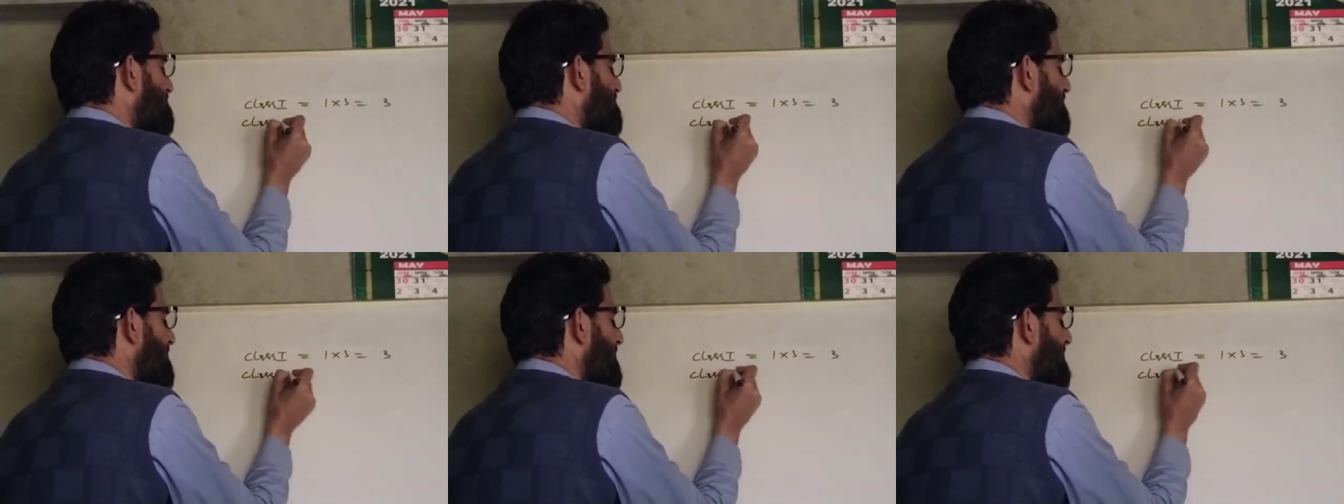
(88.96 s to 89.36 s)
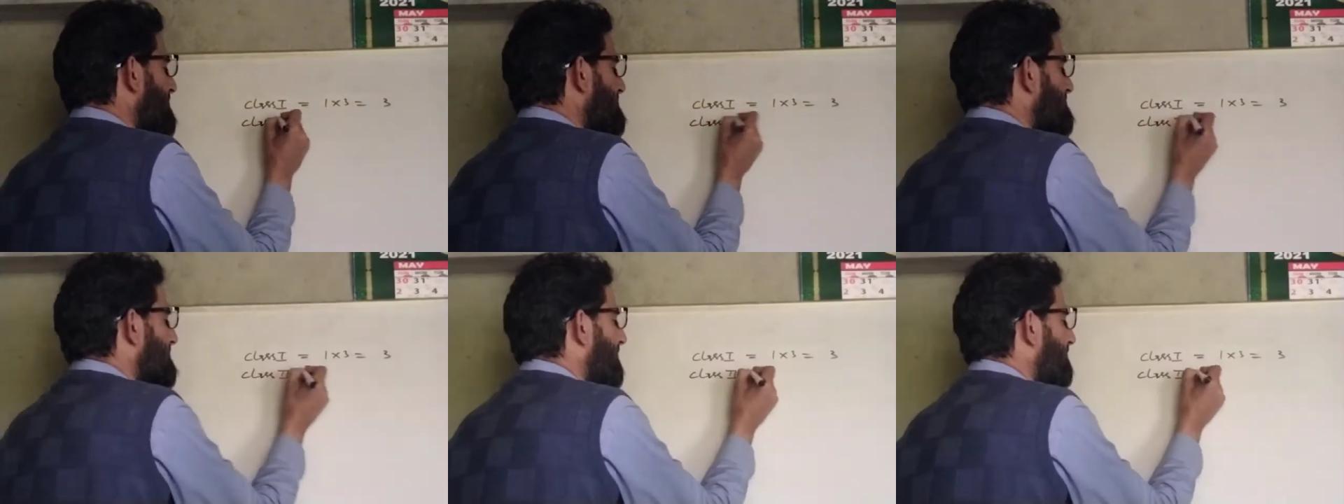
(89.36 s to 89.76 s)

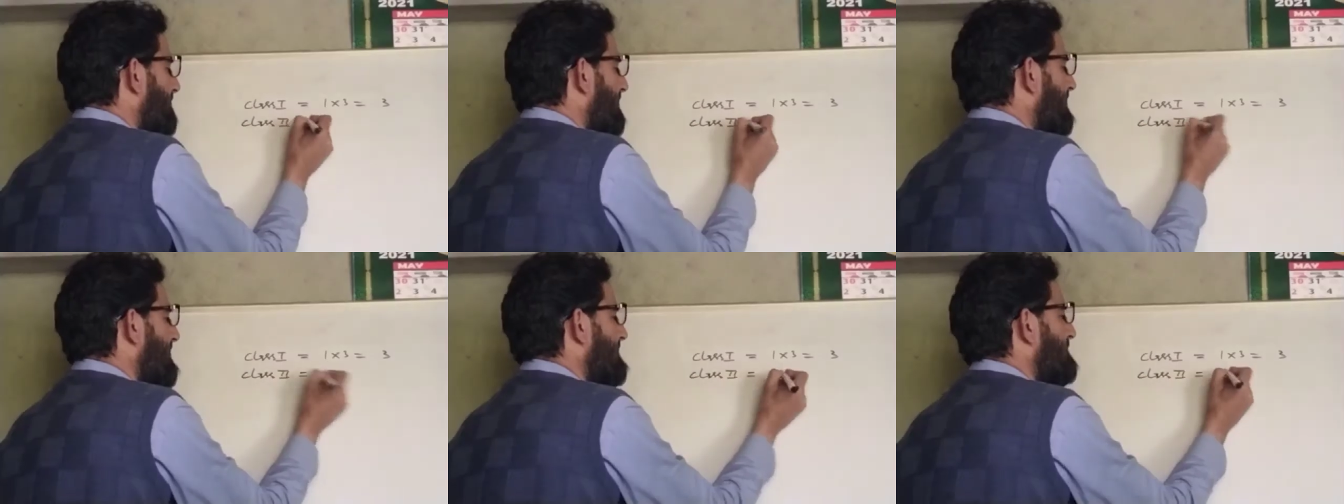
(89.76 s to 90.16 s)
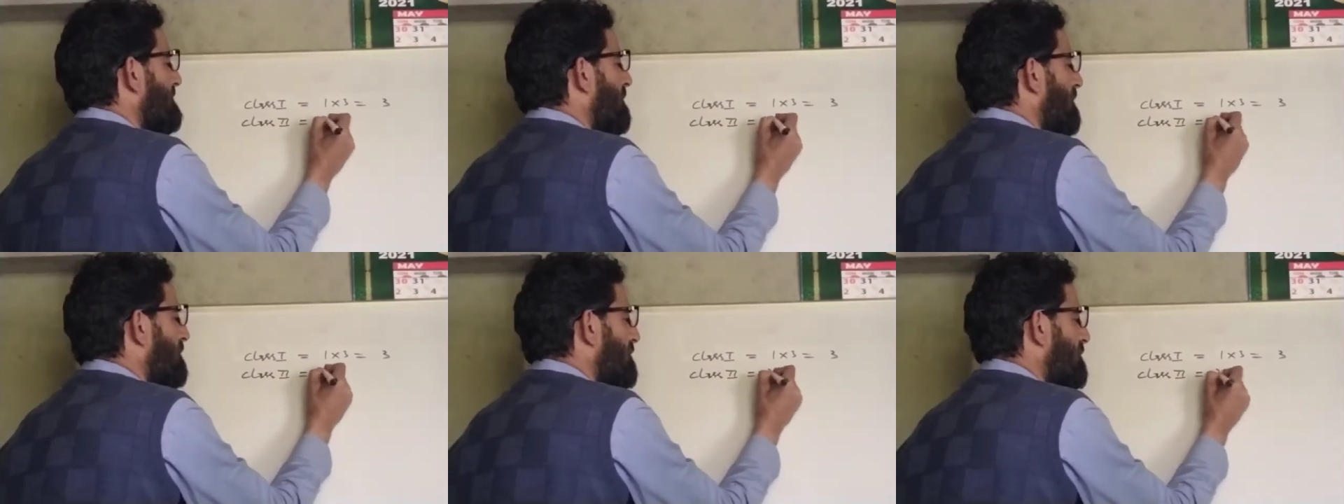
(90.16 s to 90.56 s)
trees is
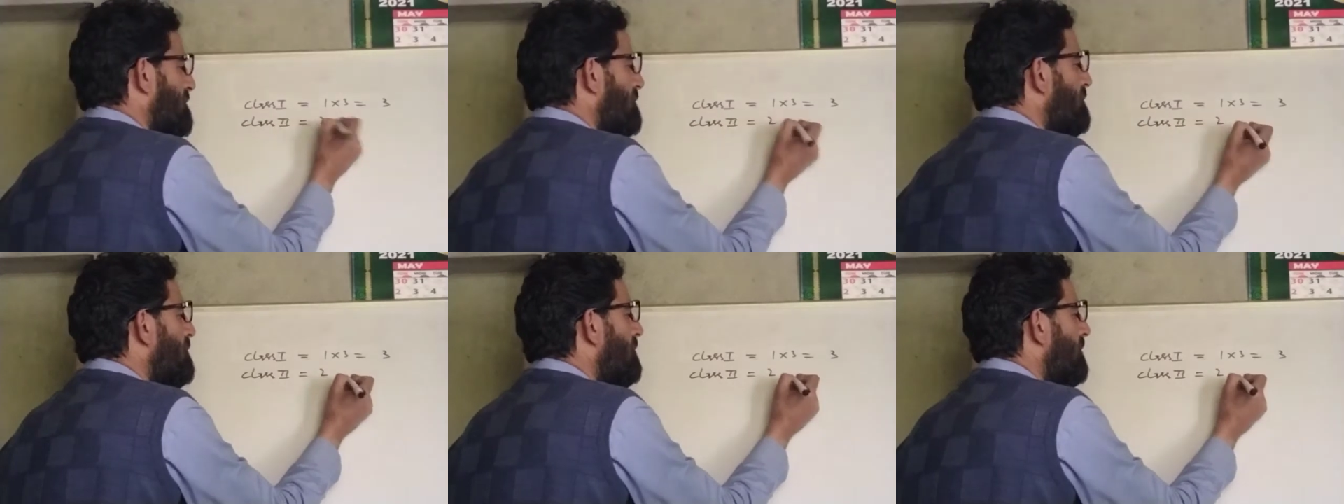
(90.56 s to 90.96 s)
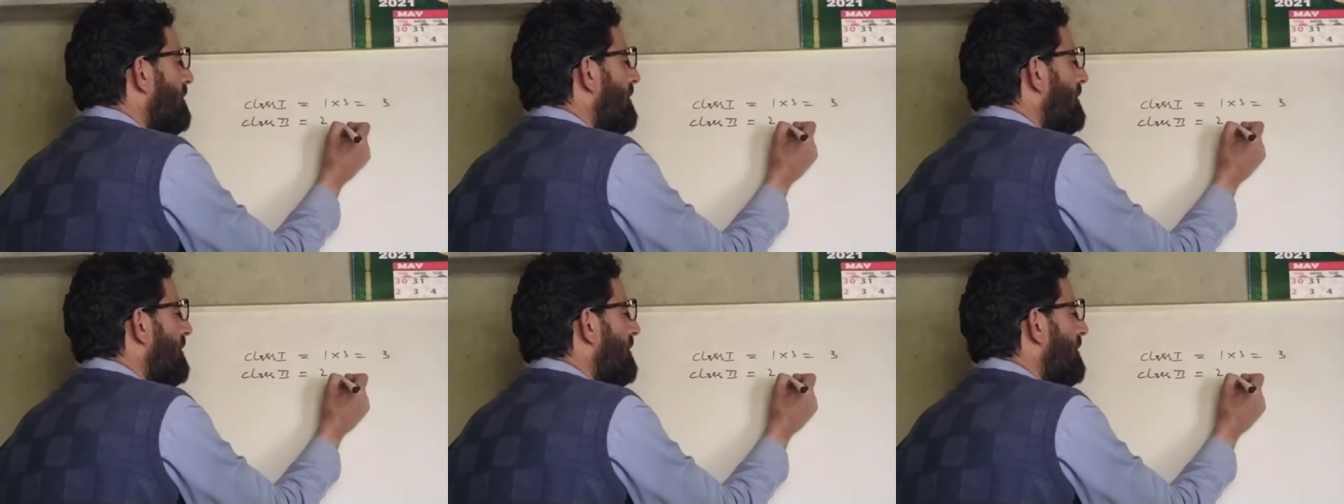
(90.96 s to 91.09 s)
equal to 2,